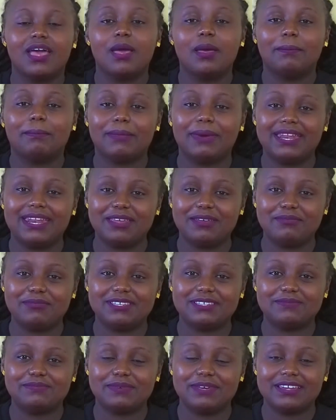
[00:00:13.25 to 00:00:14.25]
My name
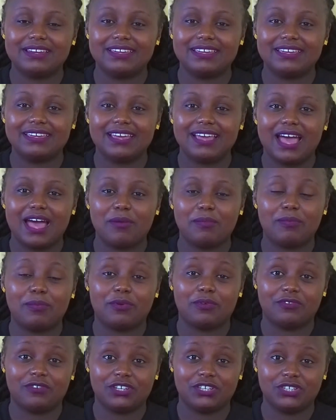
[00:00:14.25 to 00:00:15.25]
is Mary, a
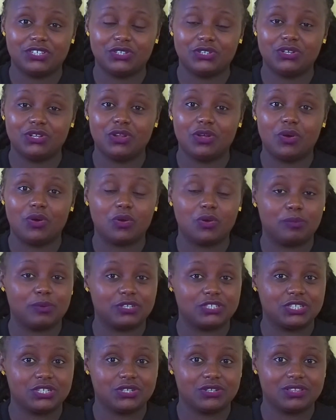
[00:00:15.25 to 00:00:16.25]
professional
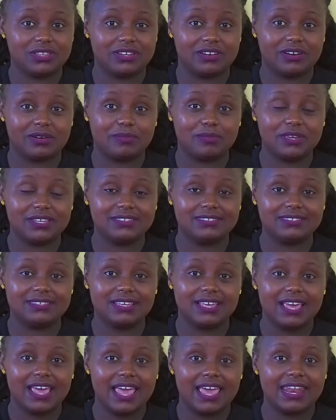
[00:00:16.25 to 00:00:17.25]
occupational therapist,
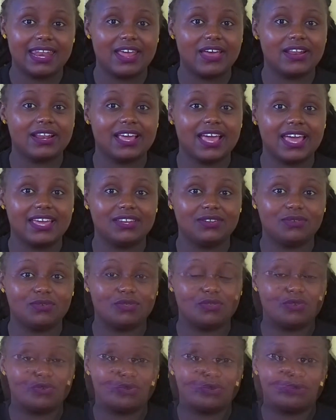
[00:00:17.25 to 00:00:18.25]
and I'll guide you
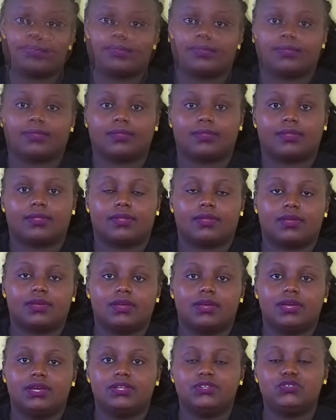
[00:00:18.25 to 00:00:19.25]
through.
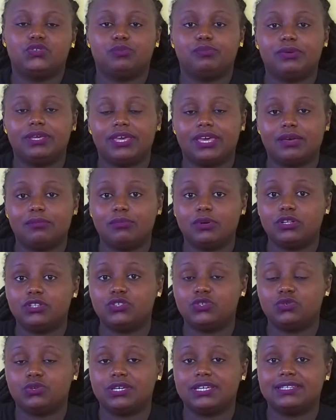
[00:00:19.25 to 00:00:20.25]
To be able
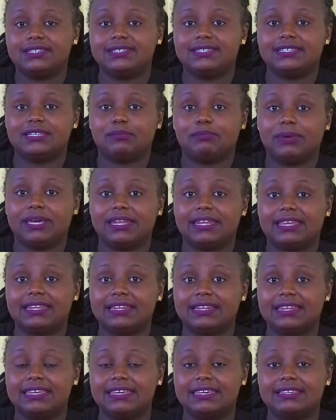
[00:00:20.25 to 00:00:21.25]
to eat
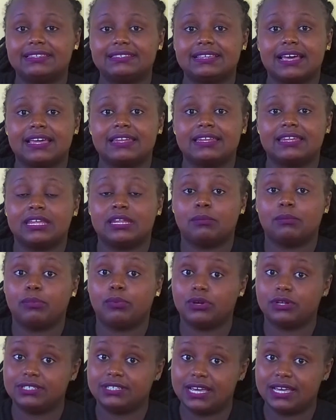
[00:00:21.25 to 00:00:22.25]
independently is an
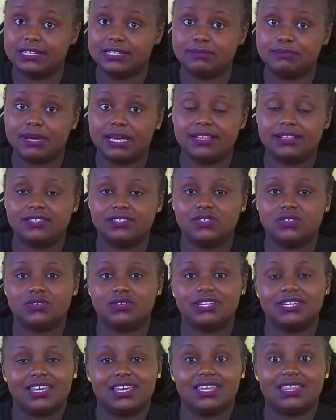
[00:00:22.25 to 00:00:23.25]
important
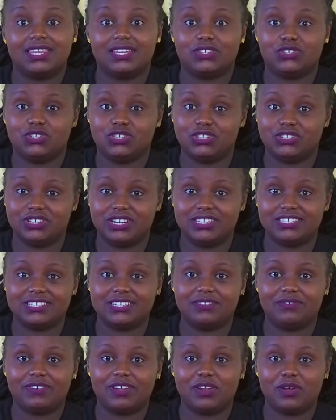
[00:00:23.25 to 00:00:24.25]
milestone in the children's
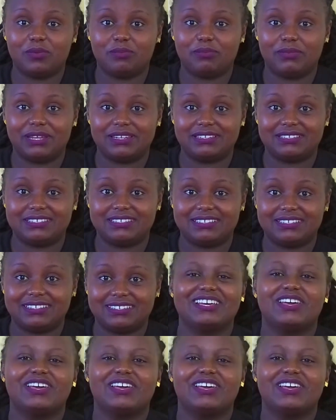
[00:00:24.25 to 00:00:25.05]
development.